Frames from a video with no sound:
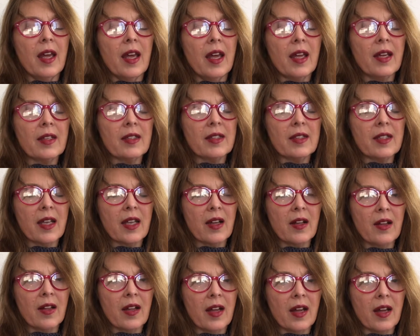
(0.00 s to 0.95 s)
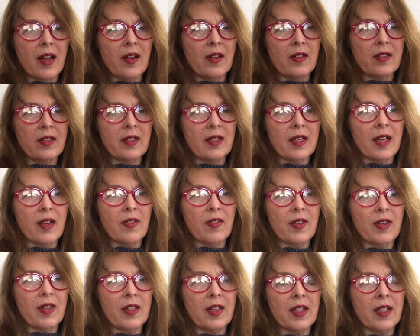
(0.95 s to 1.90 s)
exhale out
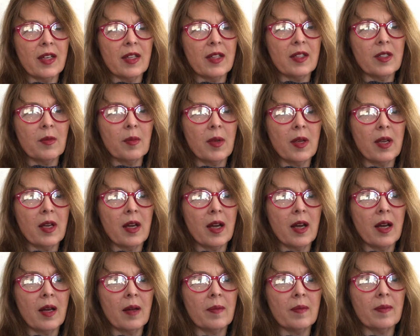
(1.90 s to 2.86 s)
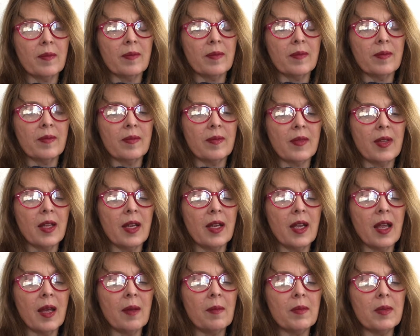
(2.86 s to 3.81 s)
everything to become an
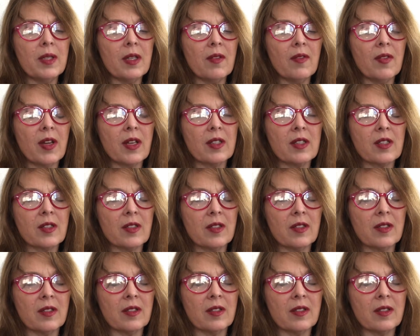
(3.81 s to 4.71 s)
empty vessel